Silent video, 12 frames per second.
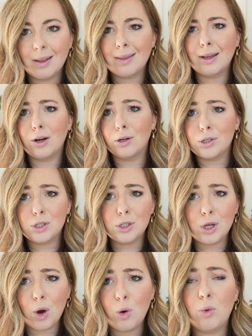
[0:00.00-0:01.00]
Like, there are
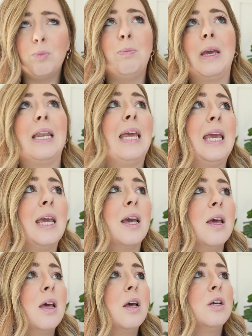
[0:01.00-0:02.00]
so many
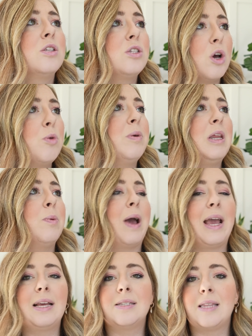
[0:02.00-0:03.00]
So many
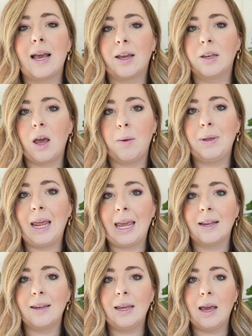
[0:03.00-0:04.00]
ways that could come in
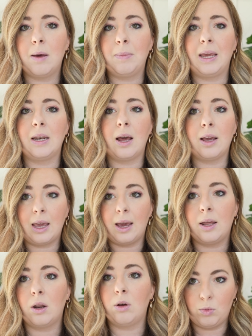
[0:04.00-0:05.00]
handy. I mean,
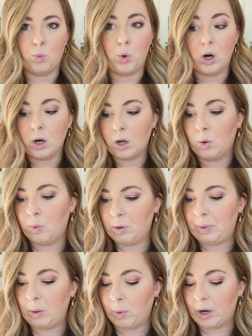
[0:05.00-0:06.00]
again, work would
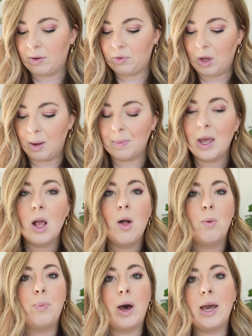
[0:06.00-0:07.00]
be one of them,
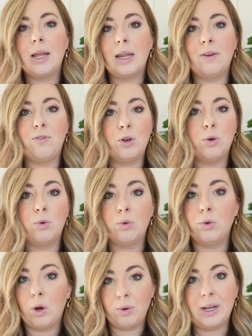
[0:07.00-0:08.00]
but if you
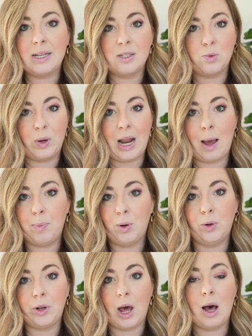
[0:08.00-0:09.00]
noticed when I
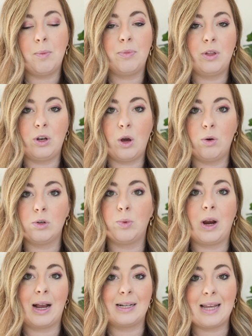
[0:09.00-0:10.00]
pulled up the note
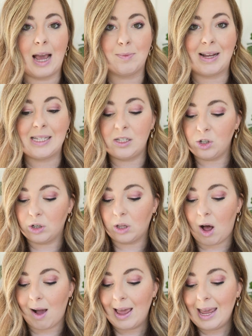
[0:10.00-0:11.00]
where I can tag my
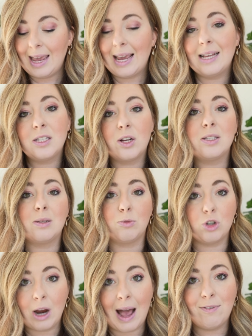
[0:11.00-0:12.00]
sister-in-law, it's on some
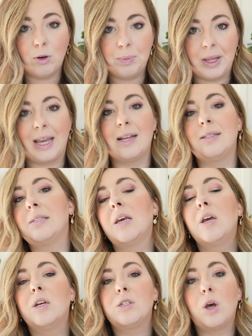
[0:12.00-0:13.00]
travel plans.
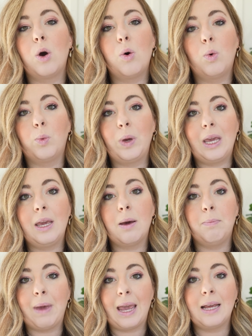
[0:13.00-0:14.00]
So we
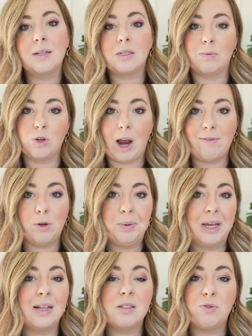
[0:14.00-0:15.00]
made some travel
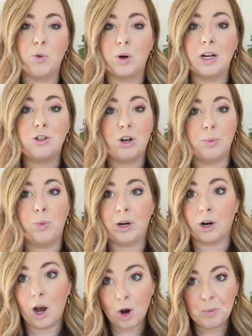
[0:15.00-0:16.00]
plans for a trip
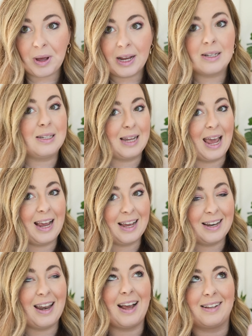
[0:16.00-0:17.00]
we're hoping to
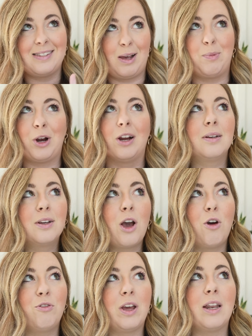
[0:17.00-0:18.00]
take next summer,
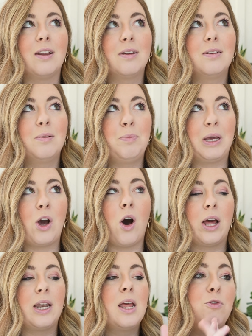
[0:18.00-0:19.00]
COVID be
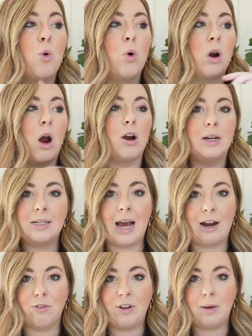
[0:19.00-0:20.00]
gone, for our
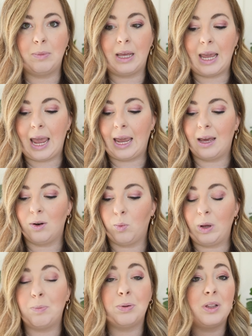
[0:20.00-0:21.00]
entire family, and
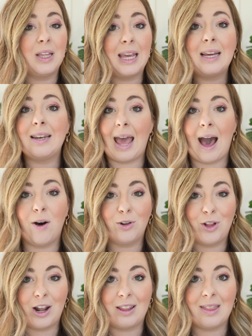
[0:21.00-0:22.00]
we planned out a
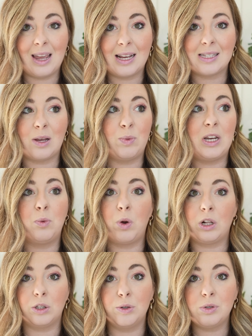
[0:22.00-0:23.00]
lot of things and we didn't
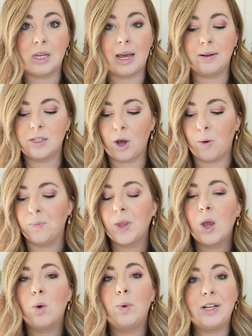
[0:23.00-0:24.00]
want to lose it. So
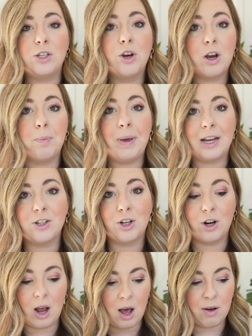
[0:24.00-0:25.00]
we took a
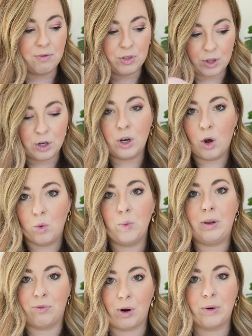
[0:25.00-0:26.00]
picture of the note
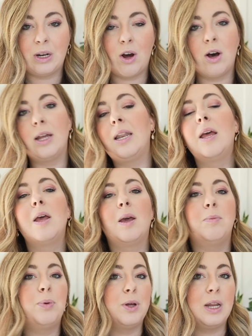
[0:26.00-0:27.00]
we wrote it on
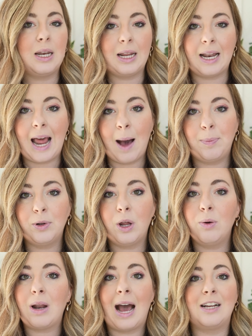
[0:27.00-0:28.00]
and put it in an Apple
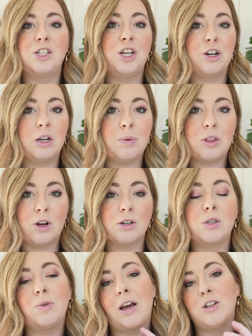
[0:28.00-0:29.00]
Note. I shared it with her,
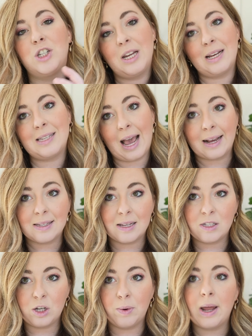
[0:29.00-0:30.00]
so now she has
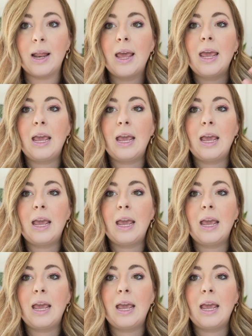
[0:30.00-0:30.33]
access to it.